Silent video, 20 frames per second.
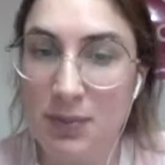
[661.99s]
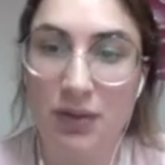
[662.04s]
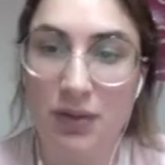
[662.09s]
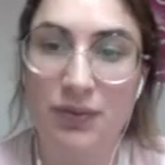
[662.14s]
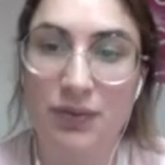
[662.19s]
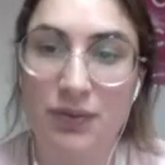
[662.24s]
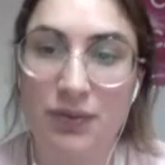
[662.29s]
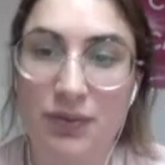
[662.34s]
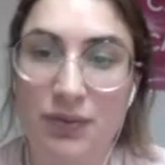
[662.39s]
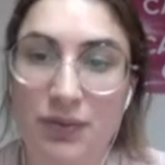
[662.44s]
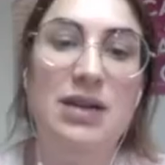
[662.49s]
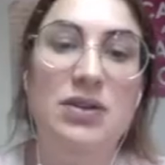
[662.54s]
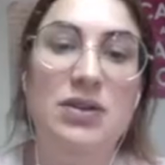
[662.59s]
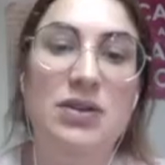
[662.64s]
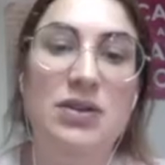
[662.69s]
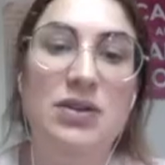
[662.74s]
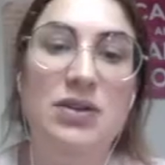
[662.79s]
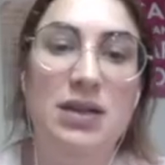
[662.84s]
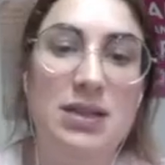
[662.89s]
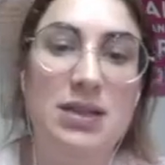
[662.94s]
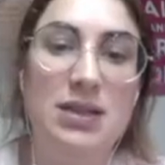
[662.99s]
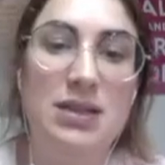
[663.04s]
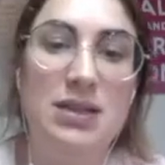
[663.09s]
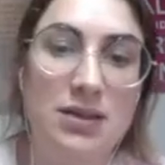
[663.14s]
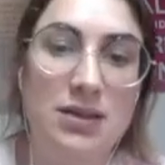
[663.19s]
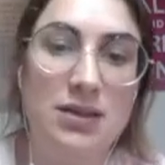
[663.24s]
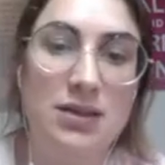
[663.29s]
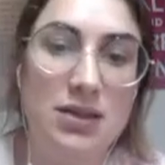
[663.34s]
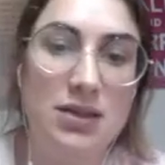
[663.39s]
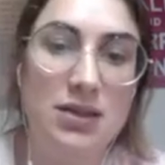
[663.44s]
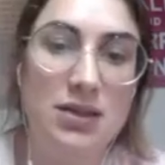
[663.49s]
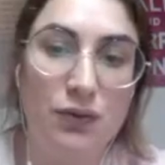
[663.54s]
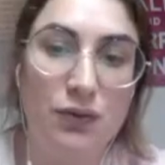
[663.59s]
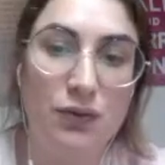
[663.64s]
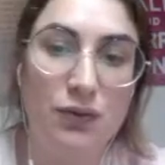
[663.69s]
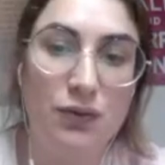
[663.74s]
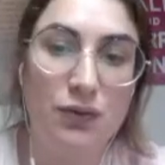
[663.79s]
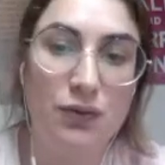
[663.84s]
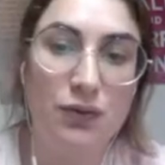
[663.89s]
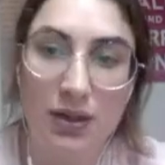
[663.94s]
37 degrees Celsius for
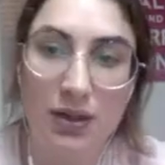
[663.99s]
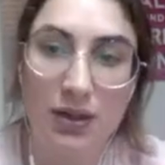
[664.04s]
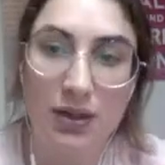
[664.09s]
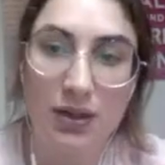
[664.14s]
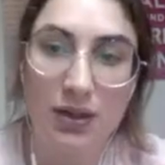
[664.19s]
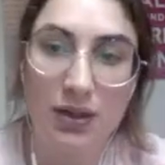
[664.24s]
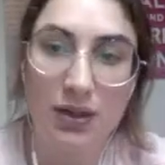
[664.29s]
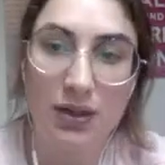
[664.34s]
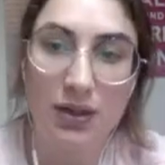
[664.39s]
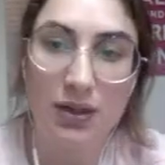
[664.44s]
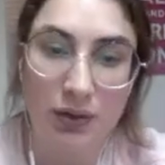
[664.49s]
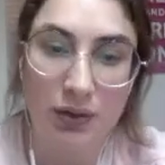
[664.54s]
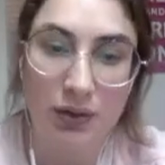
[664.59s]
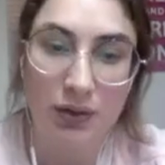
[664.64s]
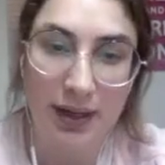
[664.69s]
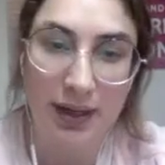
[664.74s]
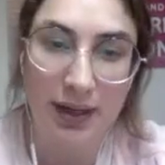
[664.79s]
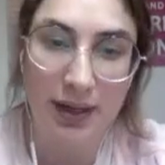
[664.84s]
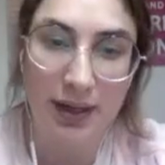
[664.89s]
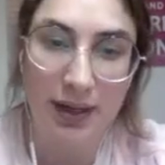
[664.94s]
a duration of 1 hour.